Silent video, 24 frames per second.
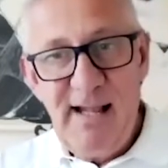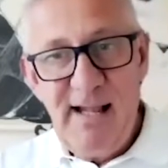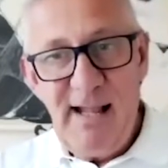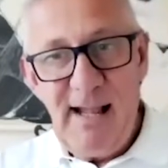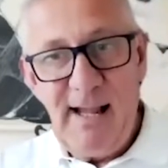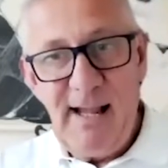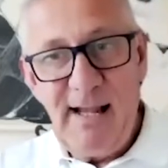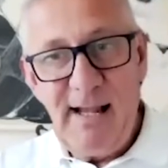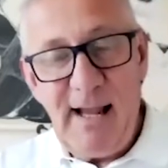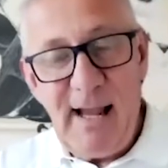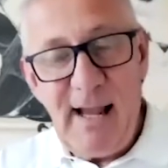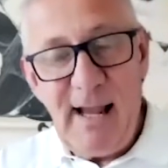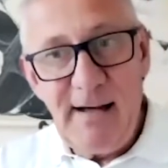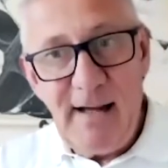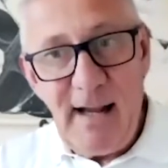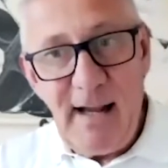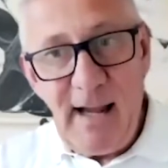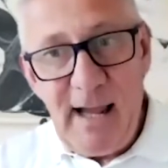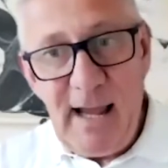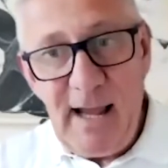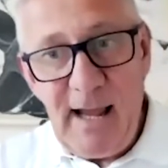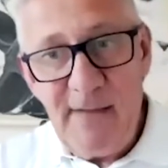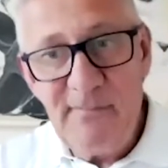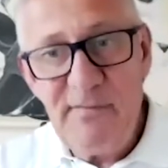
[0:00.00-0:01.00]
and
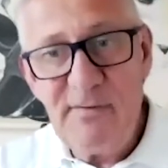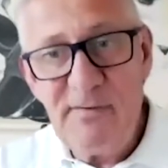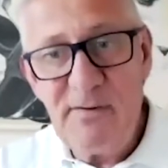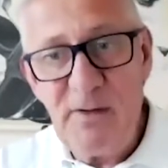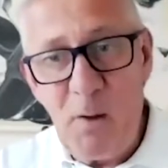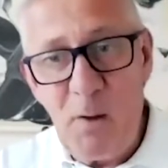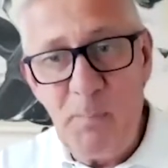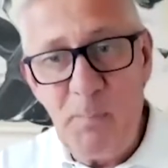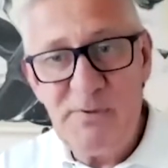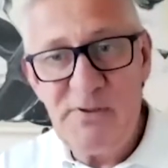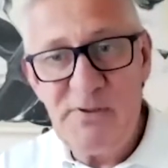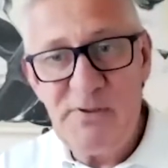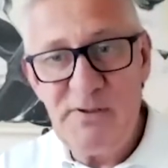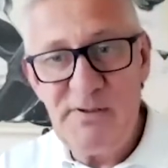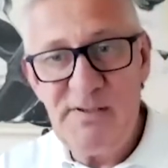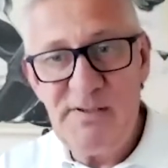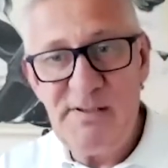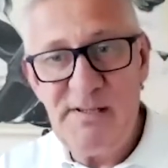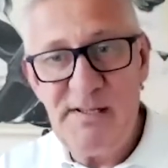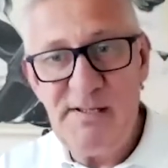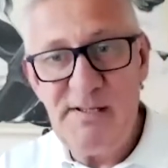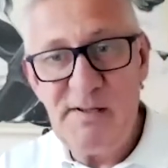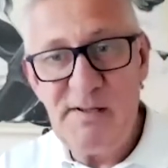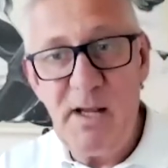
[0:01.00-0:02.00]
have an
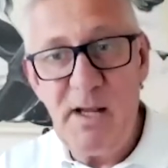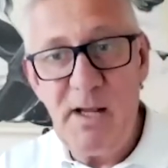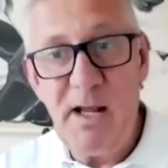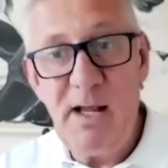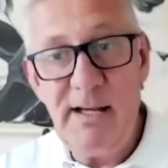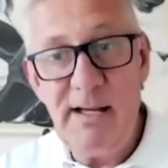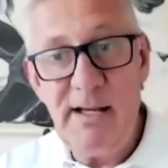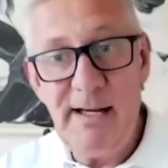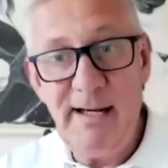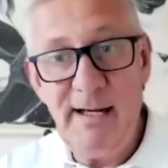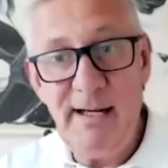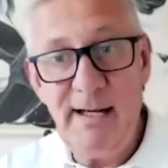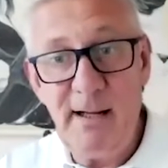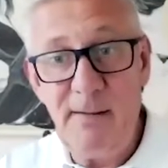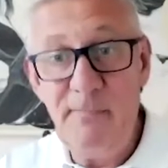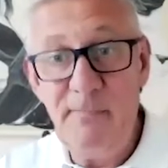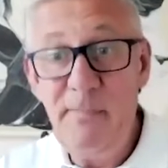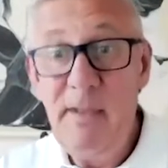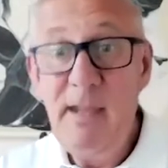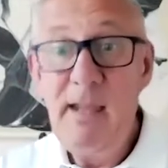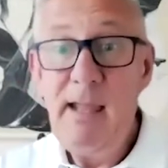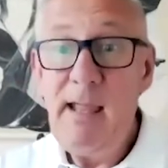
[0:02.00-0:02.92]
opportunity to earn income